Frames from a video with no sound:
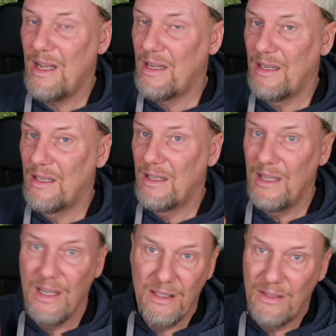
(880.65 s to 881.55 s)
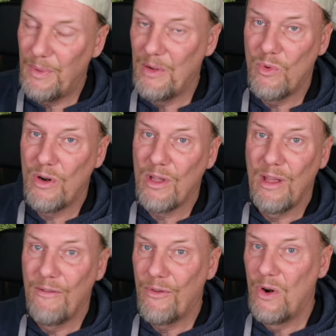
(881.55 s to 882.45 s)
and it's been
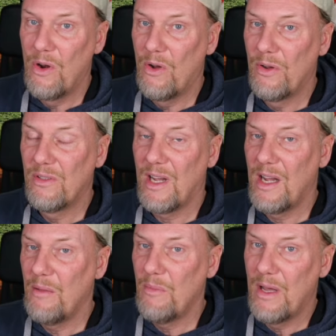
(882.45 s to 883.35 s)
working for a long time,